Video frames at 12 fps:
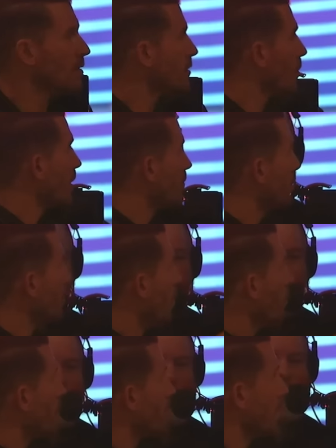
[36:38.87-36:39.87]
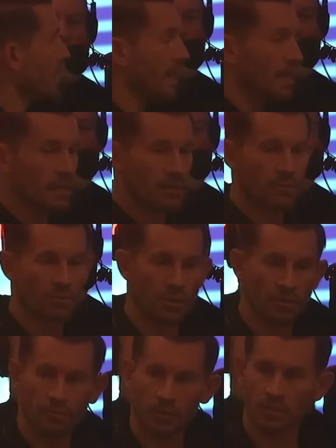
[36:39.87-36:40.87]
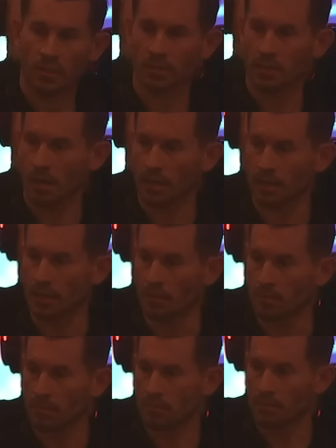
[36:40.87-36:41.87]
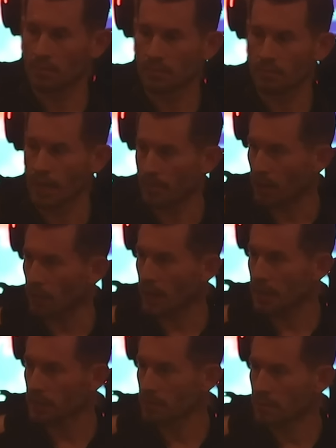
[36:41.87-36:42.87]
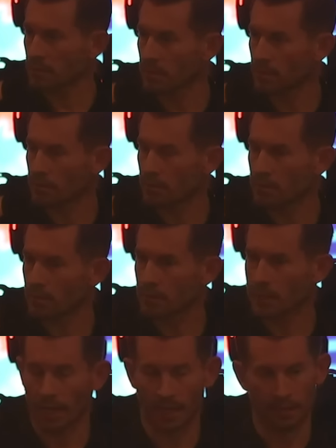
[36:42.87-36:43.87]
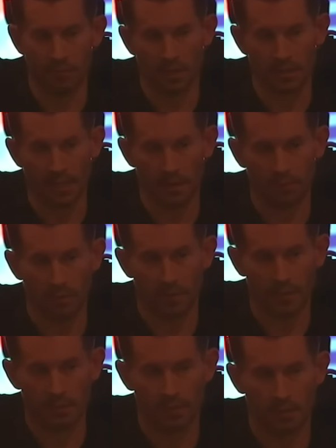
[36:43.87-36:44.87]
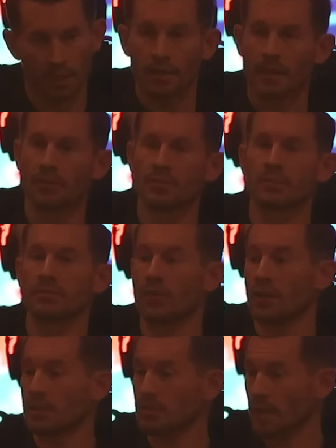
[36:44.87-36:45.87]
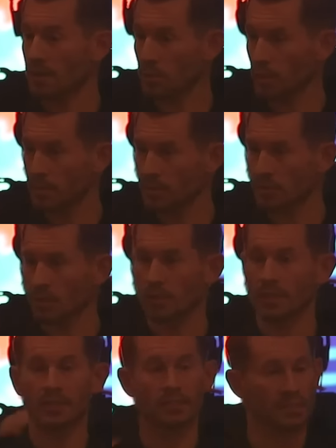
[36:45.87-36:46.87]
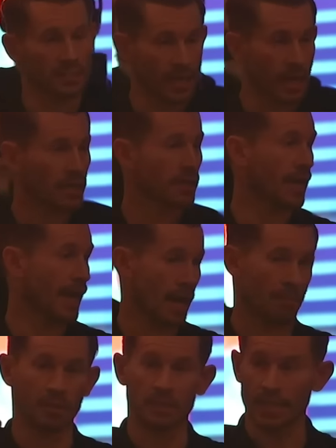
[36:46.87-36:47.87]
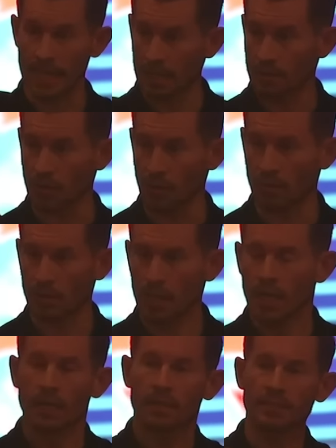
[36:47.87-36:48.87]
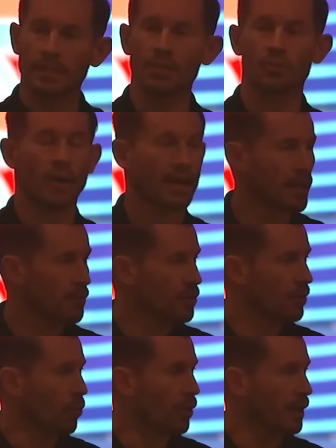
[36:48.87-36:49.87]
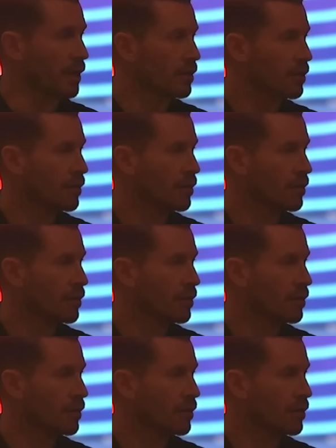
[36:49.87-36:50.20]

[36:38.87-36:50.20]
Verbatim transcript: don't even know what they need when you first start talking to them. Am I right? Can I give you an example of this? Now, this is for illustrative purposes only. This is not going to happen to any of you. Let's say you wake up in the morning